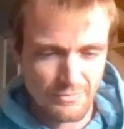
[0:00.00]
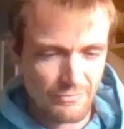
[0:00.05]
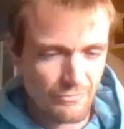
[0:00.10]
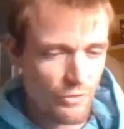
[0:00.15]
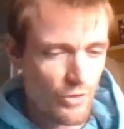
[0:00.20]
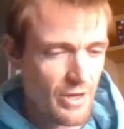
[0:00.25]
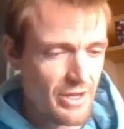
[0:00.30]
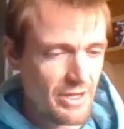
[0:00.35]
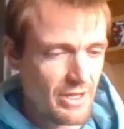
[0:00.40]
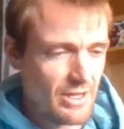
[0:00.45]

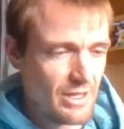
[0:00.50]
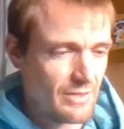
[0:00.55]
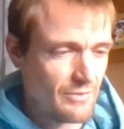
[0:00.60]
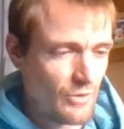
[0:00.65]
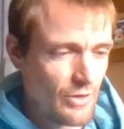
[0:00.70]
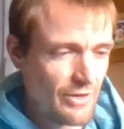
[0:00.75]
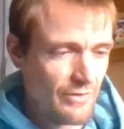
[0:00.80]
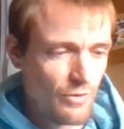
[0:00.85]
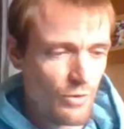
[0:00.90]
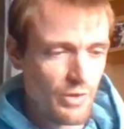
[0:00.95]

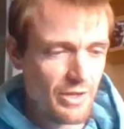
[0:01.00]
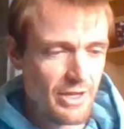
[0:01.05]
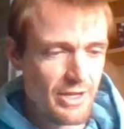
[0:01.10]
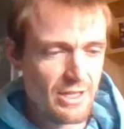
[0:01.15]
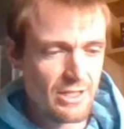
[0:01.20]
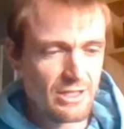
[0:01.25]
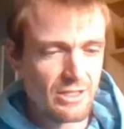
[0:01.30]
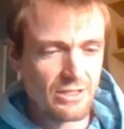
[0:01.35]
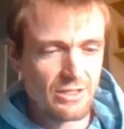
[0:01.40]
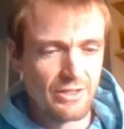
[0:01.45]
or four
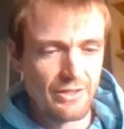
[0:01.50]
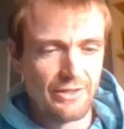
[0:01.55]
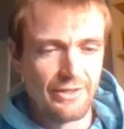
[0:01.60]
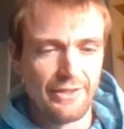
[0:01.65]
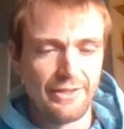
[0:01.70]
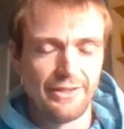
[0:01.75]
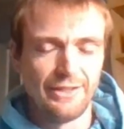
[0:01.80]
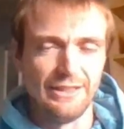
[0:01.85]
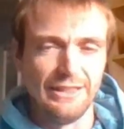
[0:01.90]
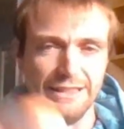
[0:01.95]
years,
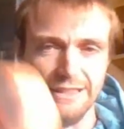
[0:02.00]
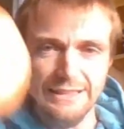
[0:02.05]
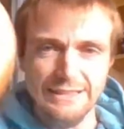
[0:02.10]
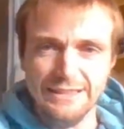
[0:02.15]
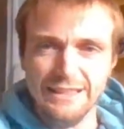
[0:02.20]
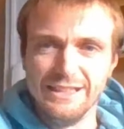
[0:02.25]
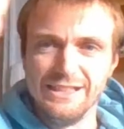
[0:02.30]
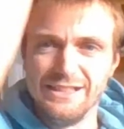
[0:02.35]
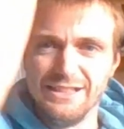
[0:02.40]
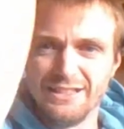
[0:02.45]

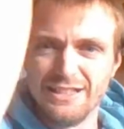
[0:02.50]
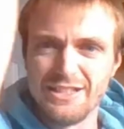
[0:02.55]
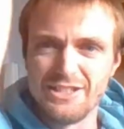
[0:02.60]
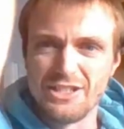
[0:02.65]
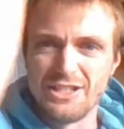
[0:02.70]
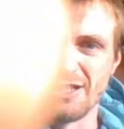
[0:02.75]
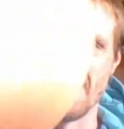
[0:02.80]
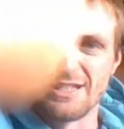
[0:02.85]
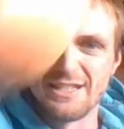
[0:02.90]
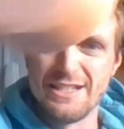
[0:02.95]
easily.
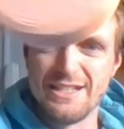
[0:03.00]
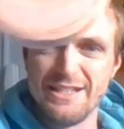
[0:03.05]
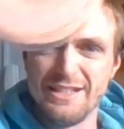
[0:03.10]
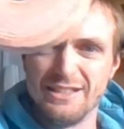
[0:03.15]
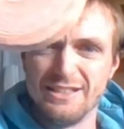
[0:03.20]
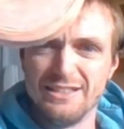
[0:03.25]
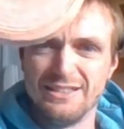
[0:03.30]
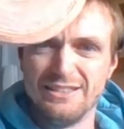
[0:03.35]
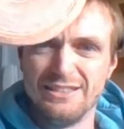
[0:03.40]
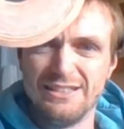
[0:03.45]
As you can
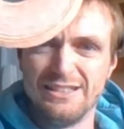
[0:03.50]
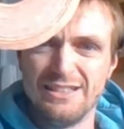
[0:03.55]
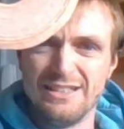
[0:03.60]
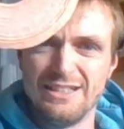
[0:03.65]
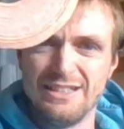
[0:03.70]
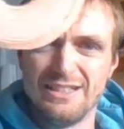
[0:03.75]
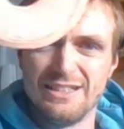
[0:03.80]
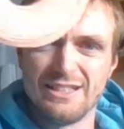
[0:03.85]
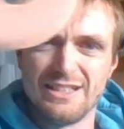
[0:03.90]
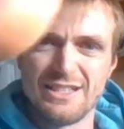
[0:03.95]
see,
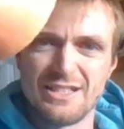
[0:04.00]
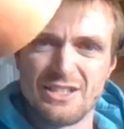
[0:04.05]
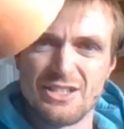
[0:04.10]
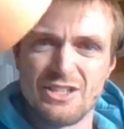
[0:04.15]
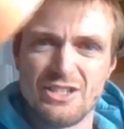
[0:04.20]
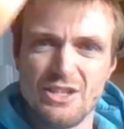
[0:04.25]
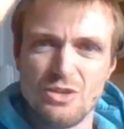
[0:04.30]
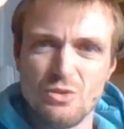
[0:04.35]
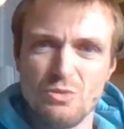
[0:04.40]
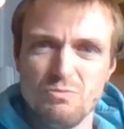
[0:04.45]
there's
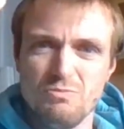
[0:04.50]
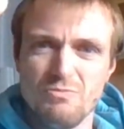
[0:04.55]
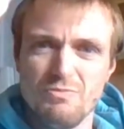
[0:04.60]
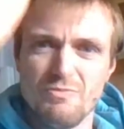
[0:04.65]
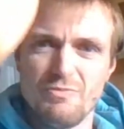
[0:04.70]
still